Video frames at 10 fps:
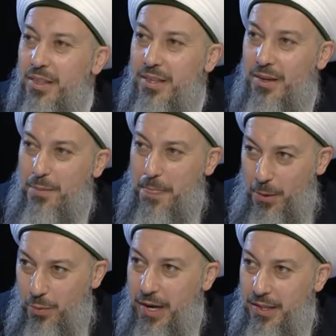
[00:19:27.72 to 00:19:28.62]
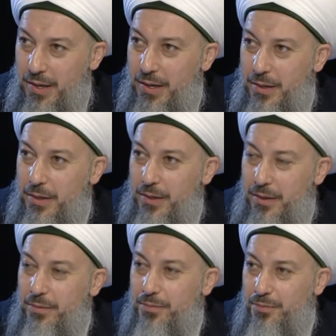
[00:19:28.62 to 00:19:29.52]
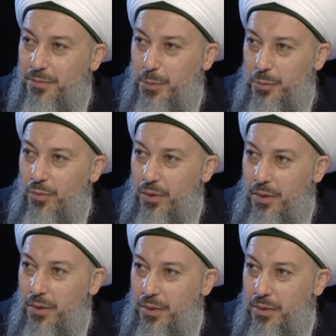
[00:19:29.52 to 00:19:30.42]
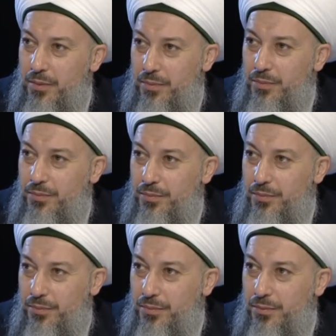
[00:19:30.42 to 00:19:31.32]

understand it, right. as we mere mortal humans.